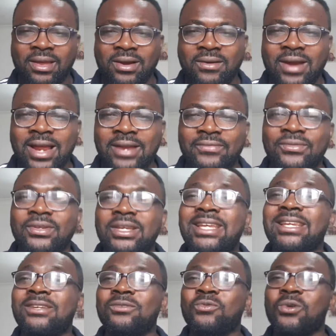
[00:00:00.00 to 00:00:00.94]
All right? If you
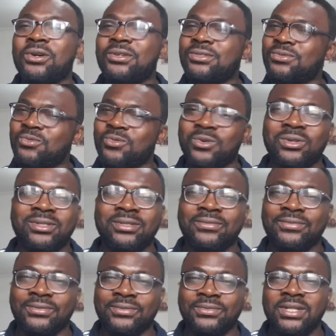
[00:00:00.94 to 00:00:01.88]
hit it once,
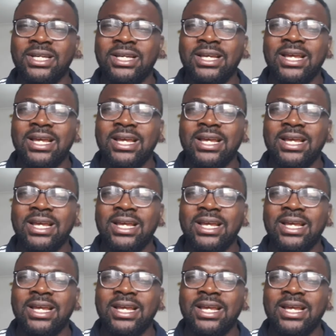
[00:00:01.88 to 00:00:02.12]
wonderful.